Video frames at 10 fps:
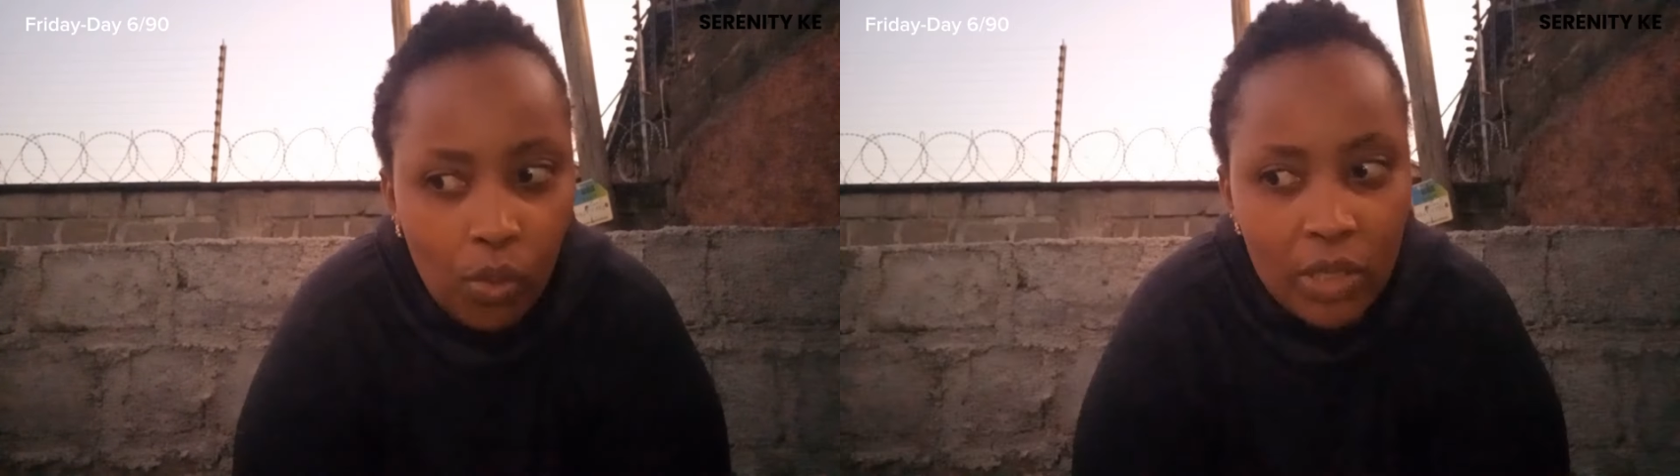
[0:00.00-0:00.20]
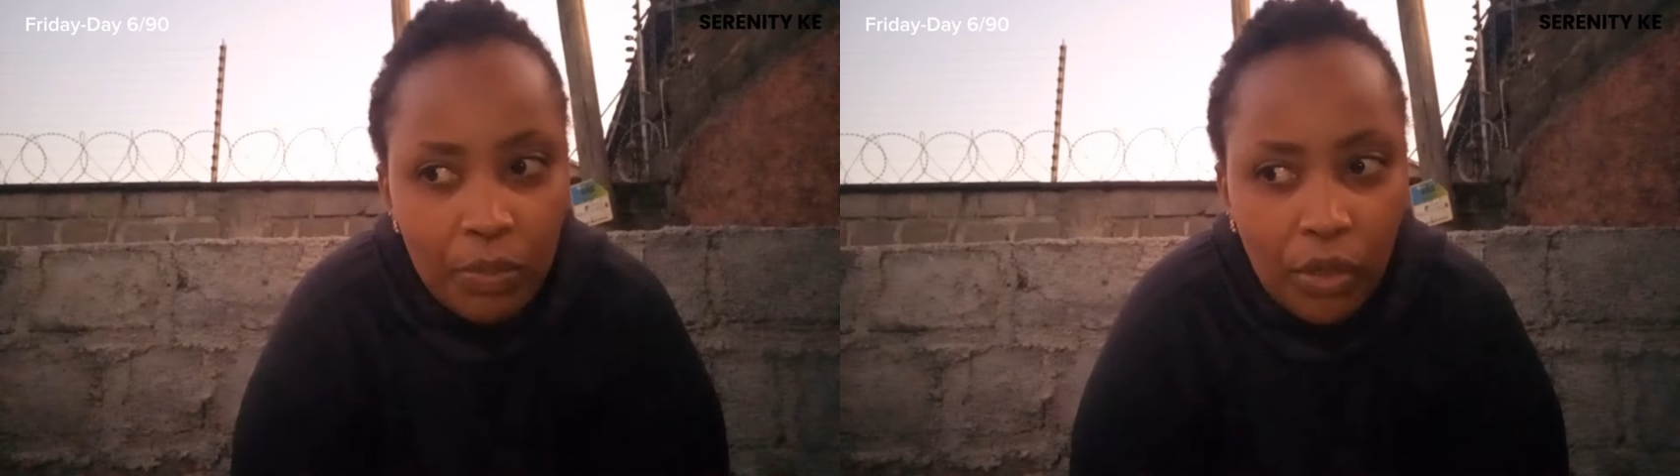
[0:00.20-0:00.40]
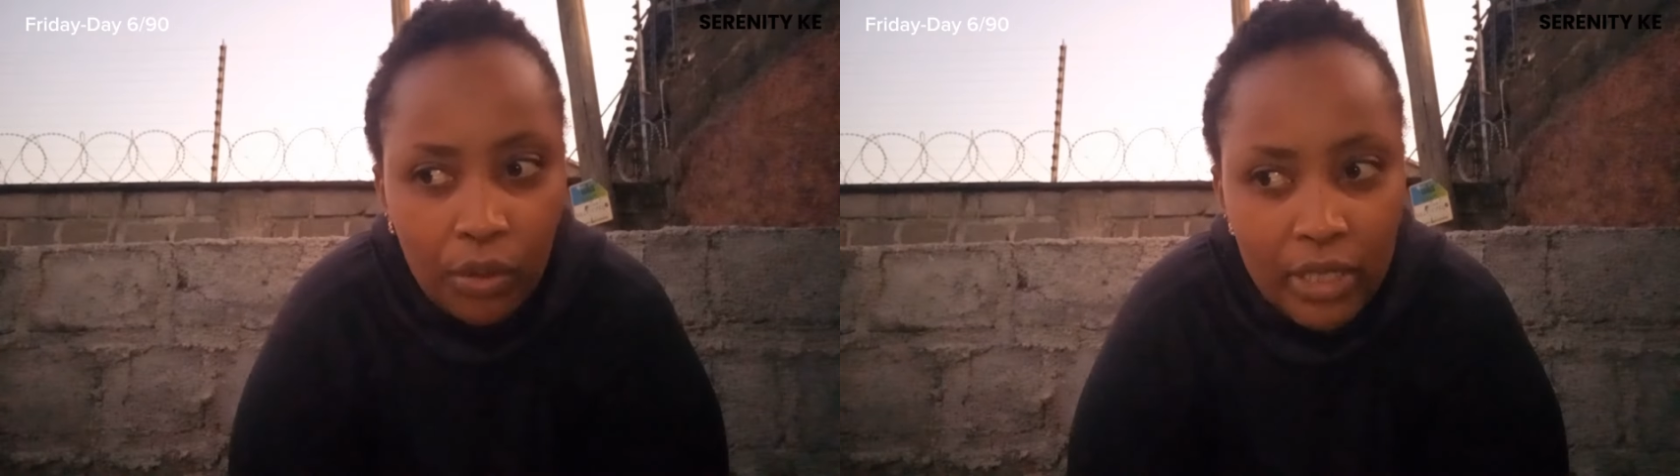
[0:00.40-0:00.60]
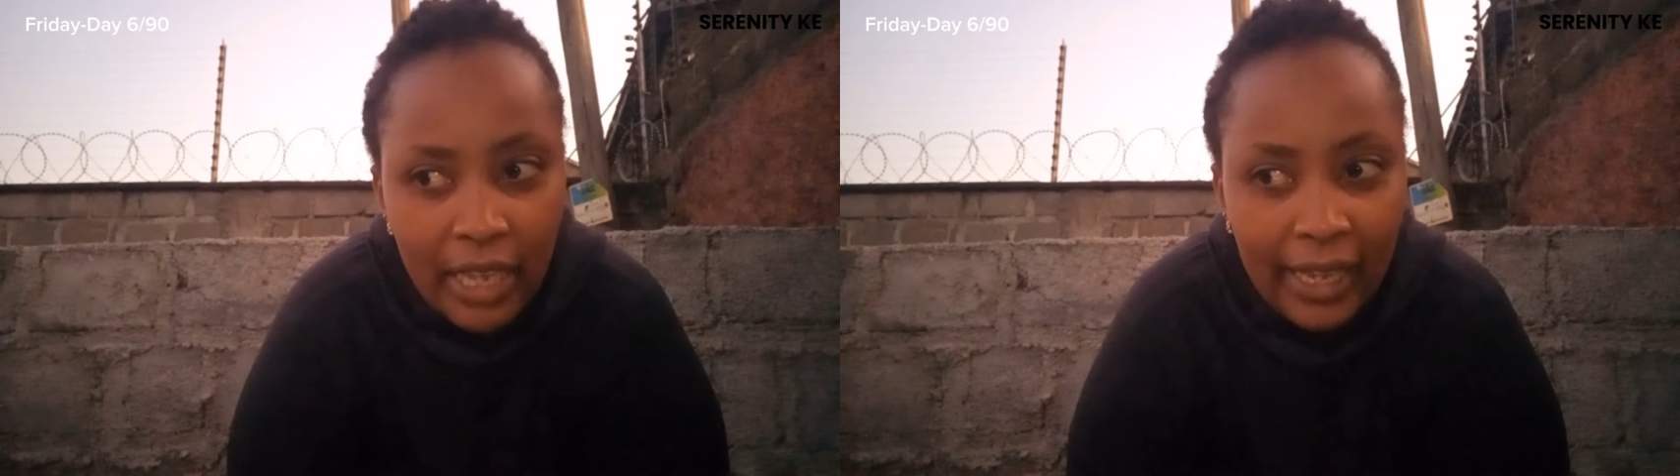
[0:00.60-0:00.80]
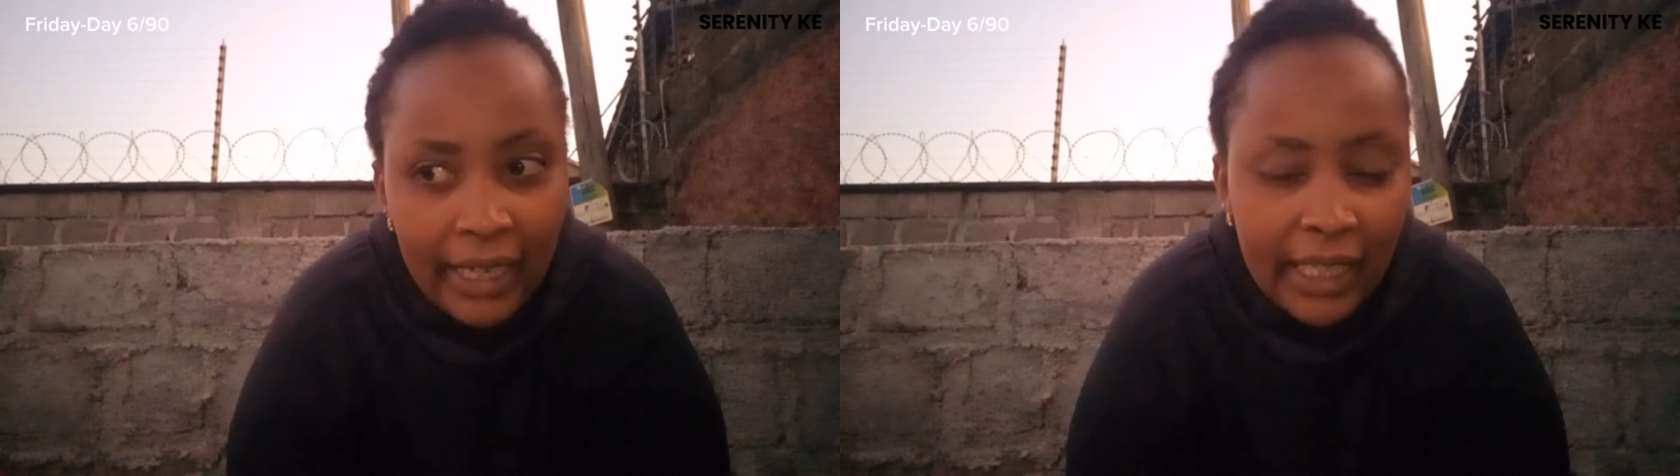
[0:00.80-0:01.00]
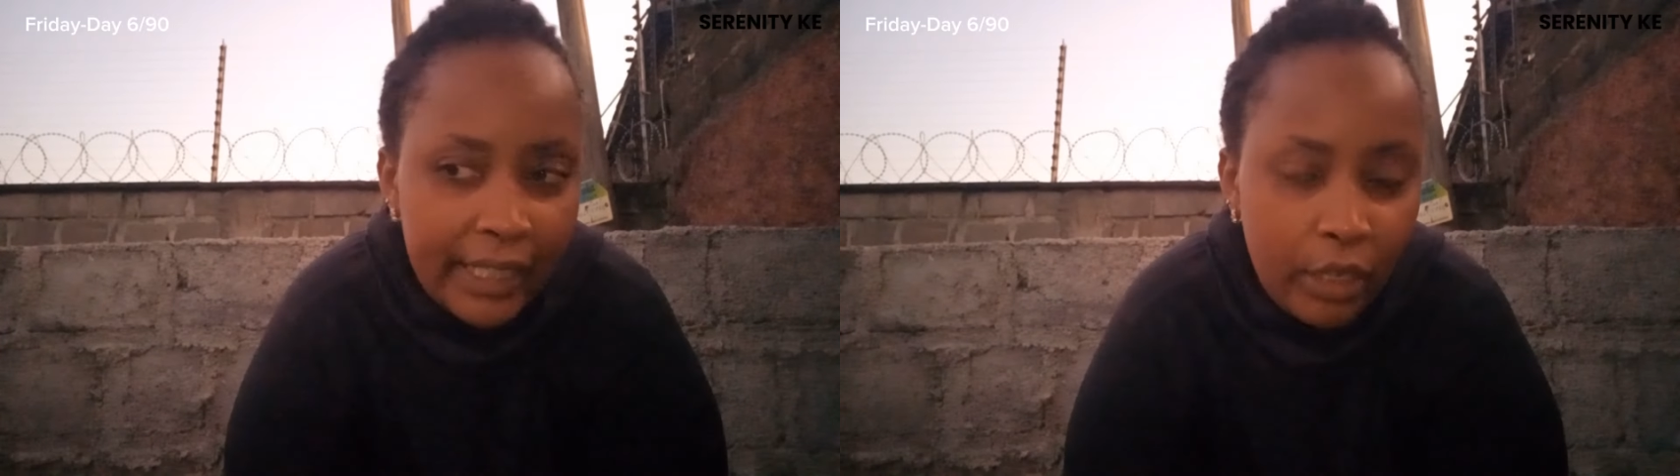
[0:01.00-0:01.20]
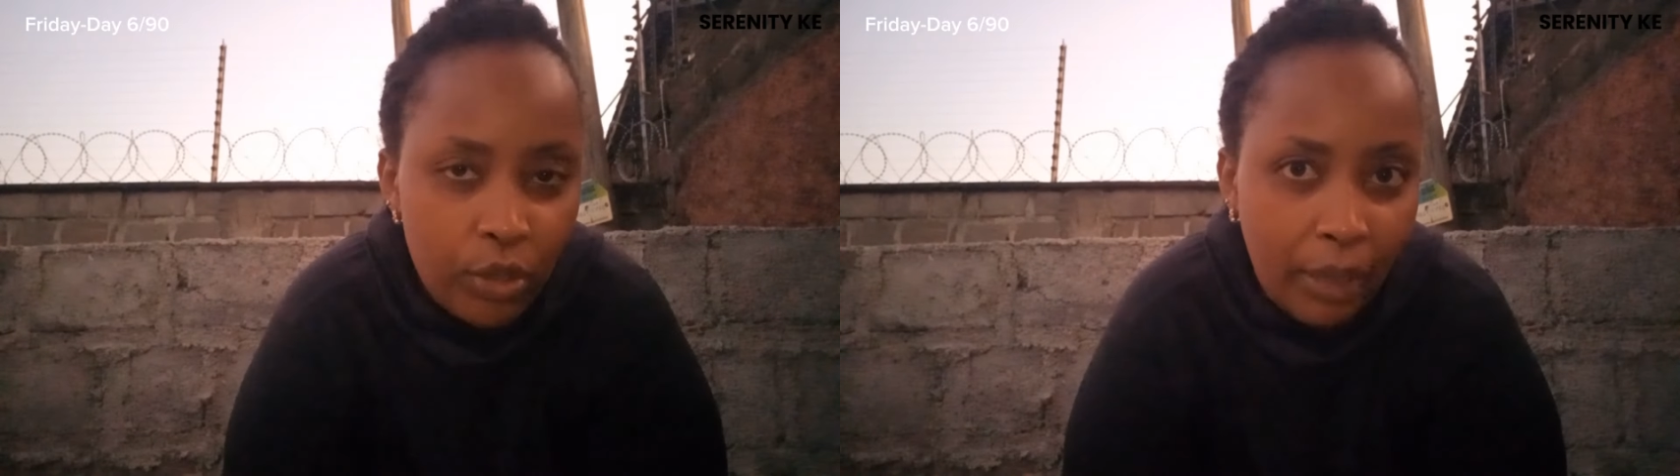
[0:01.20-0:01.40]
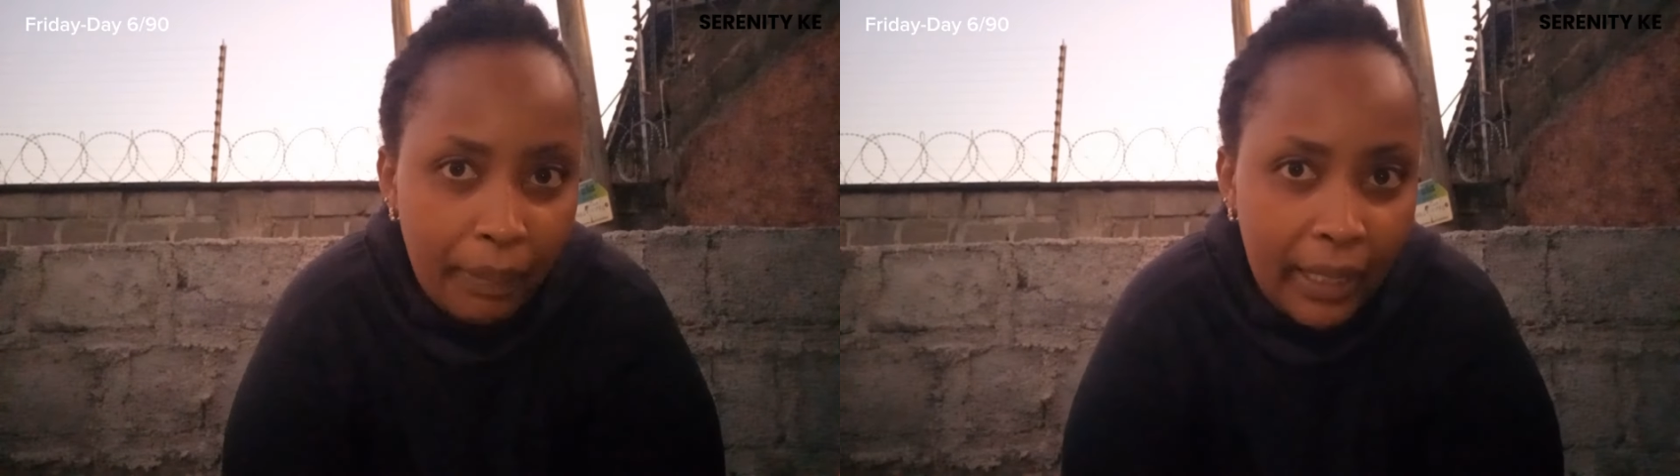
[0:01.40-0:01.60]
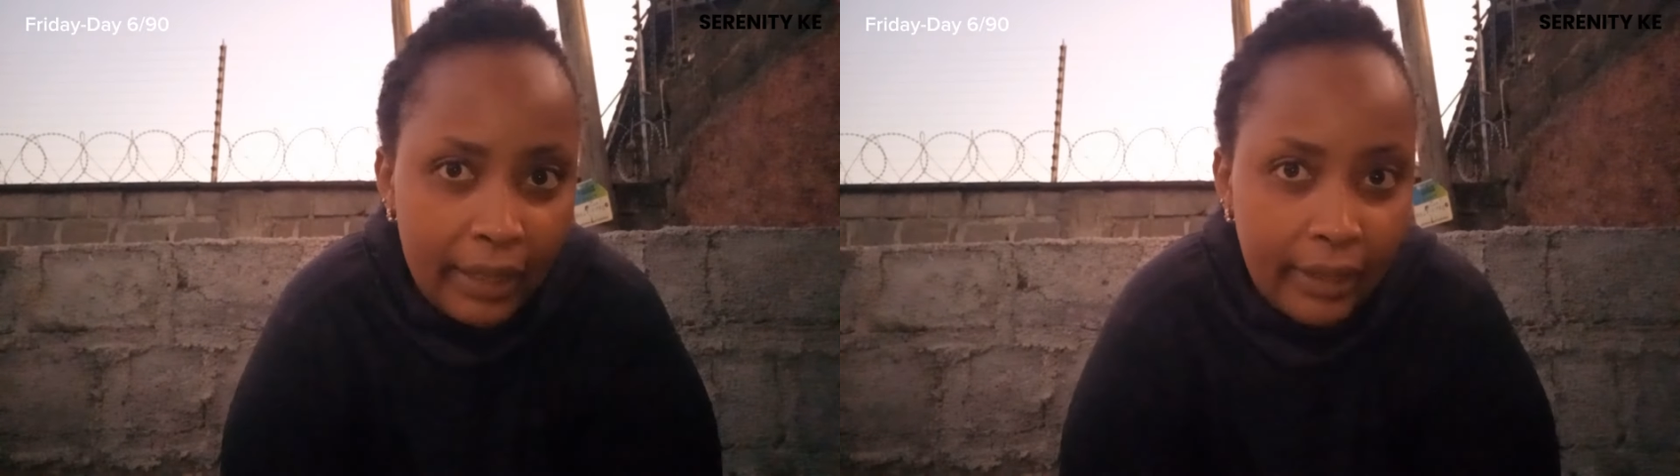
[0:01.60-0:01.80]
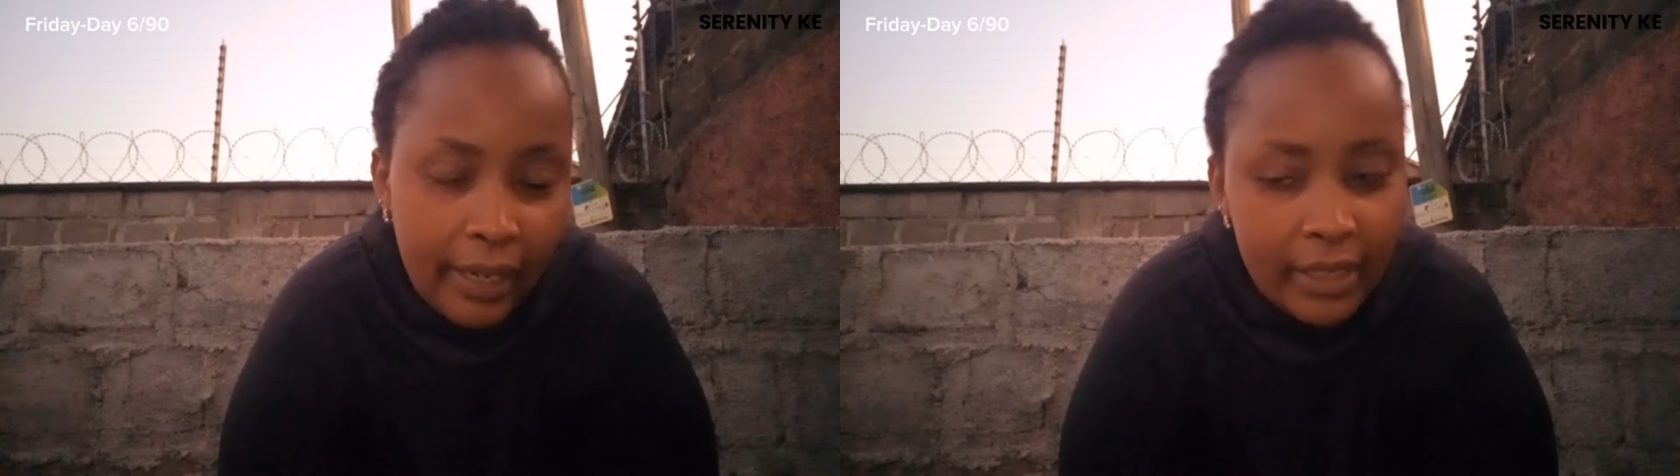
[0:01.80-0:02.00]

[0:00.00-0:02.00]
was because I laid out a plan.